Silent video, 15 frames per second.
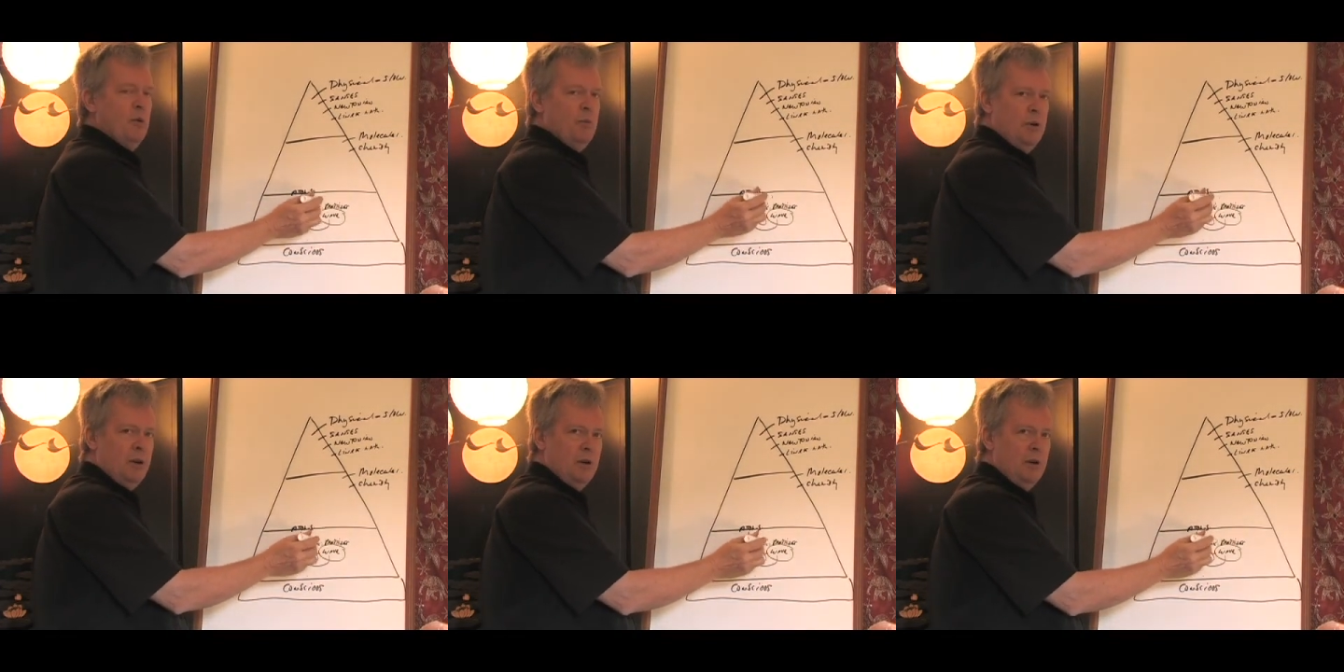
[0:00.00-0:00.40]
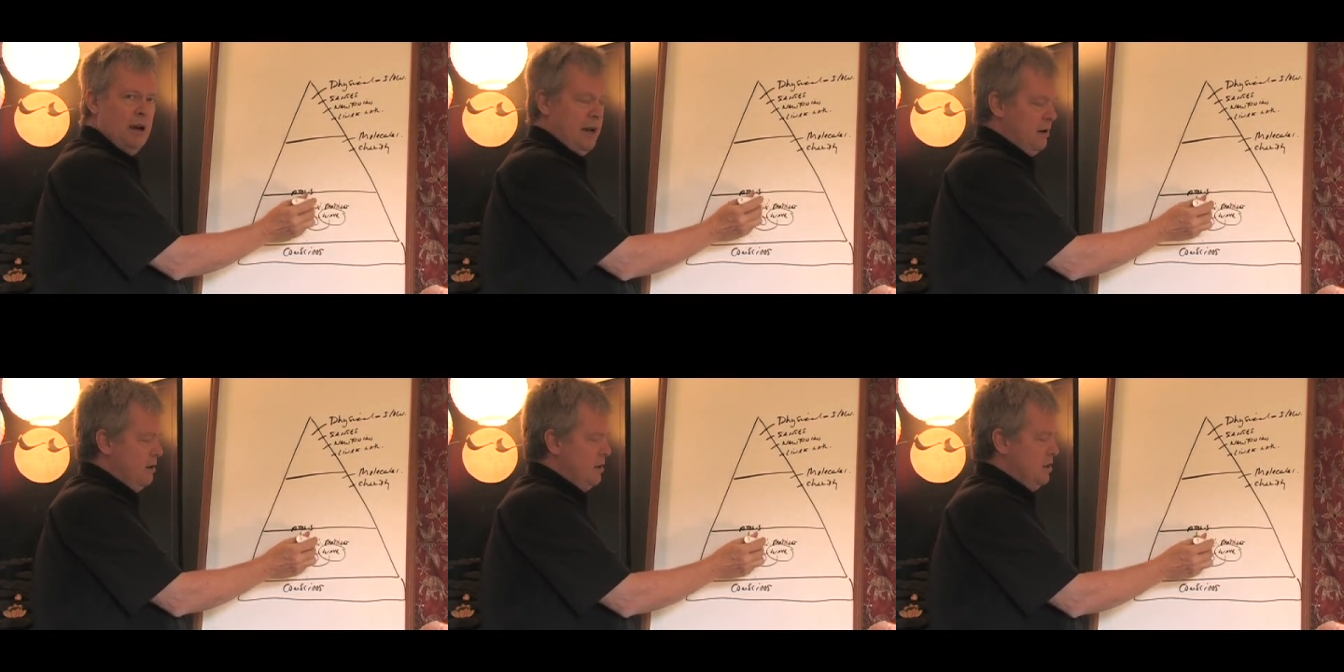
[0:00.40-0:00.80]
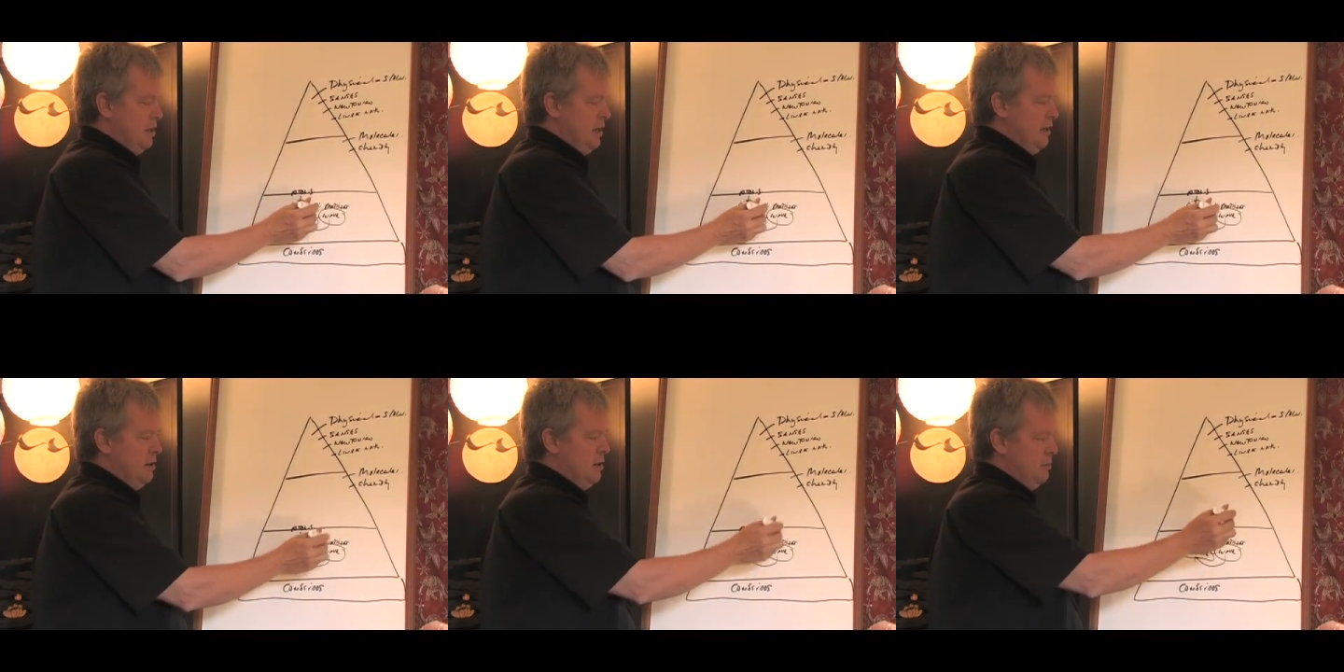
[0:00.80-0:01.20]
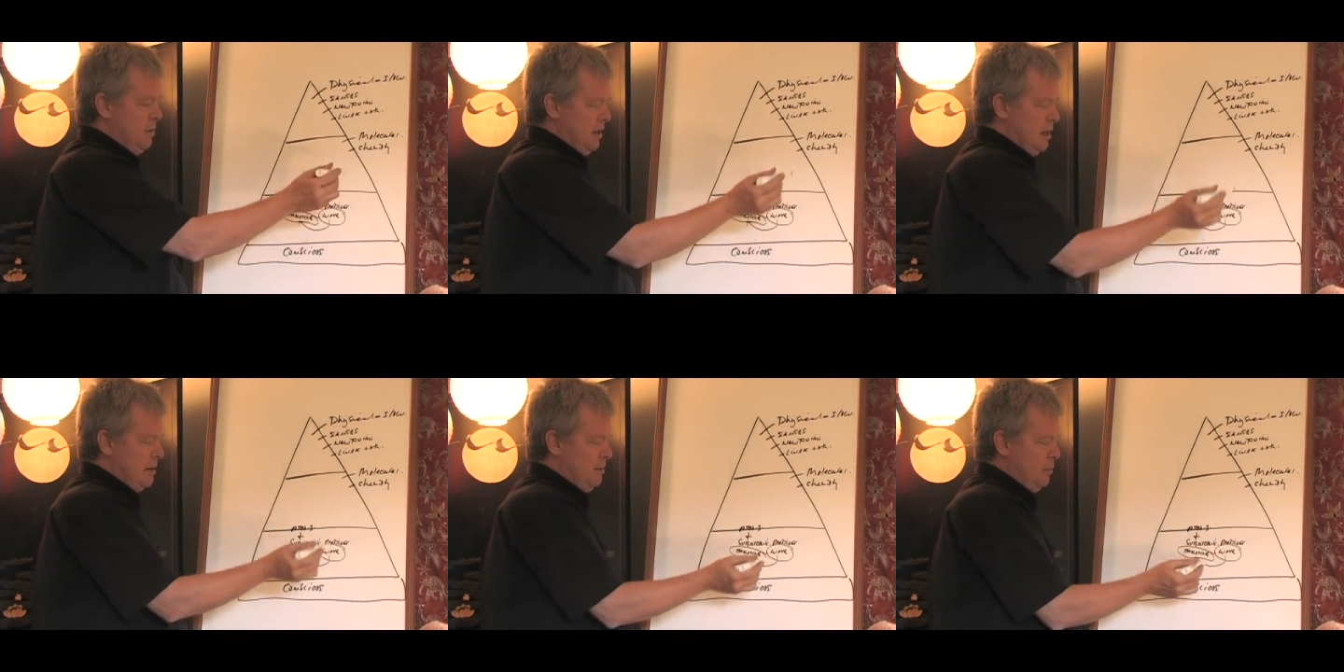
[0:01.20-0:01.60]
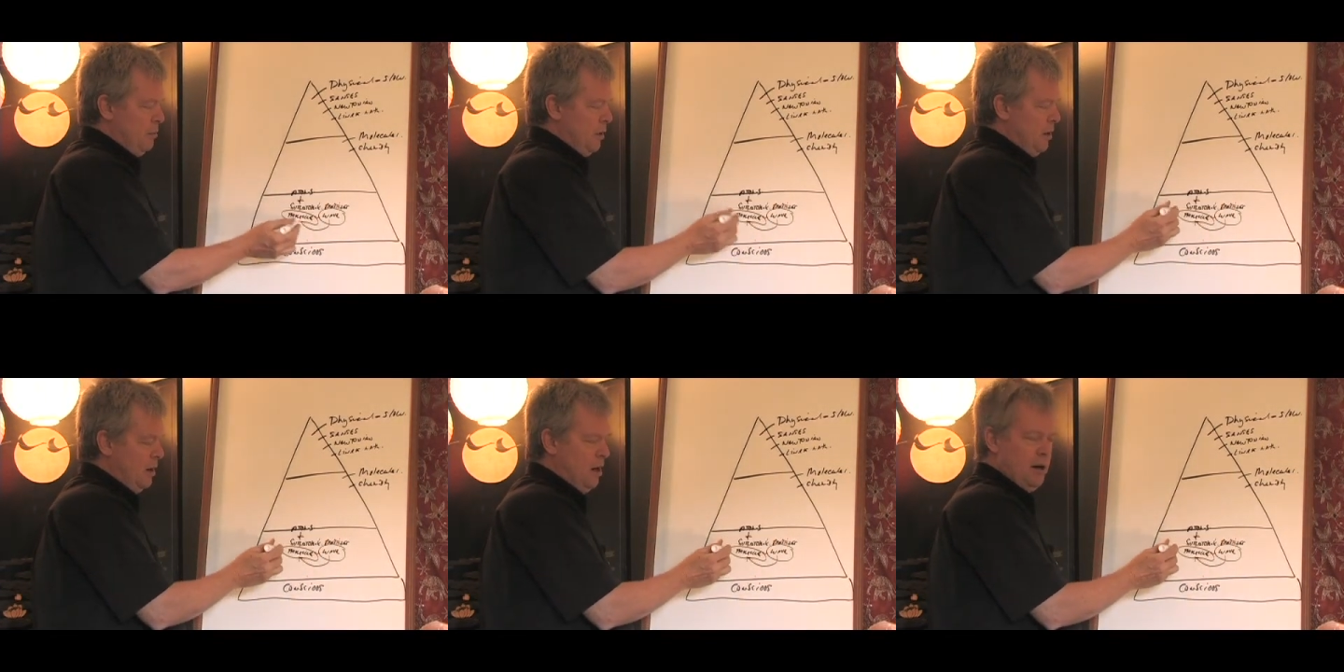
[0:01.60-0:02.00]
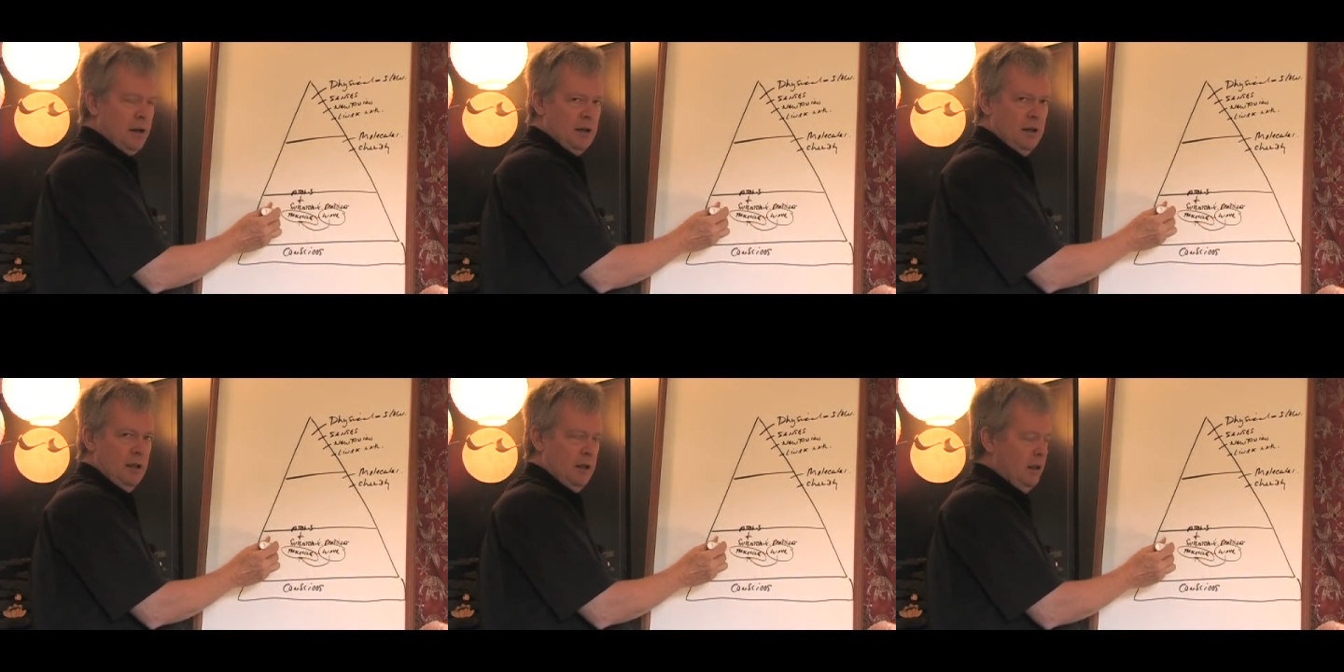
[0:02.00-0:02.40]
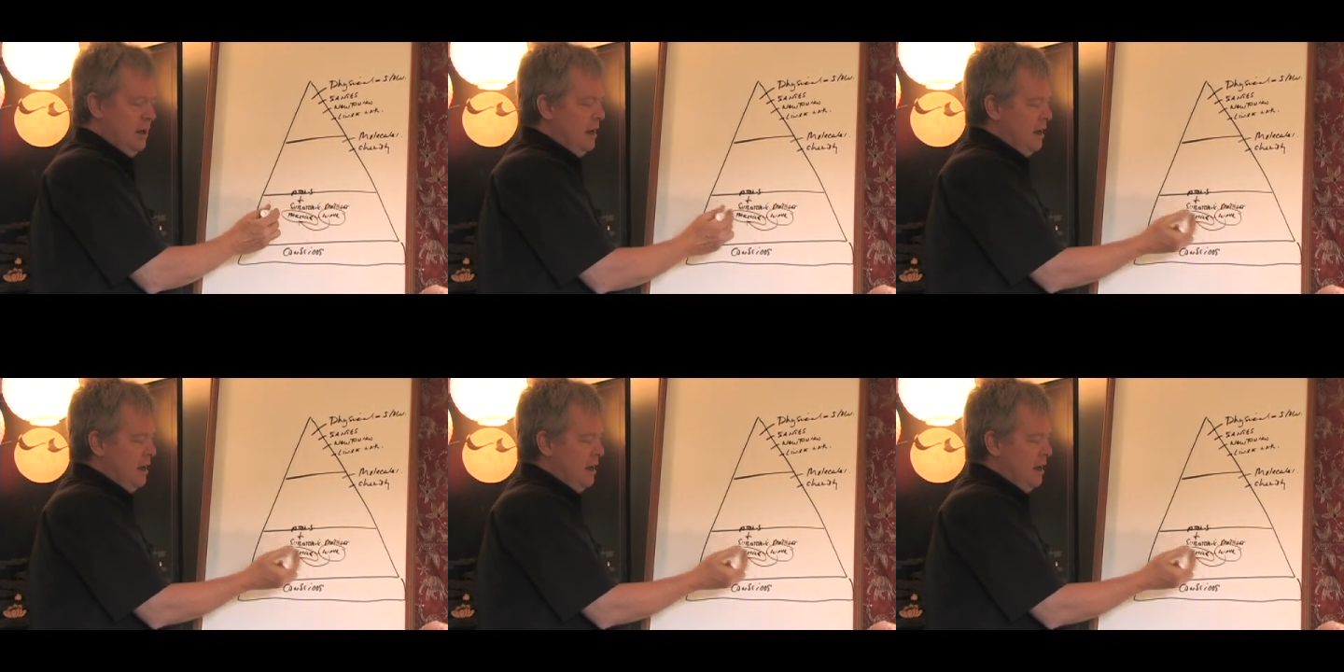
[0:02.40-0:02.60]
pure energy to become a particle,